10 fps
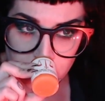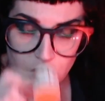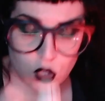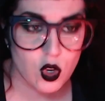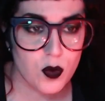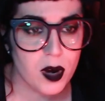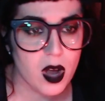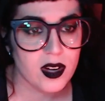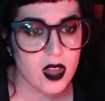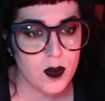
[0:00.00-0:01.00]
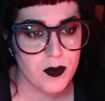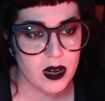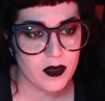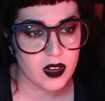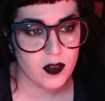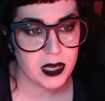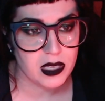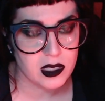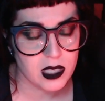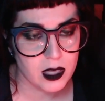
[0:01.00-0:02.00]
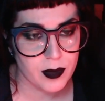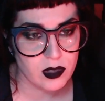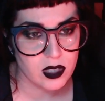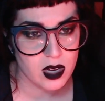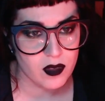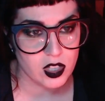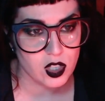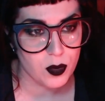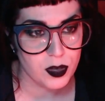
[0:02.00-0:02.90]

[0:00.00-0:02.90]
Trooper, another benefit of being in Salem outside of October,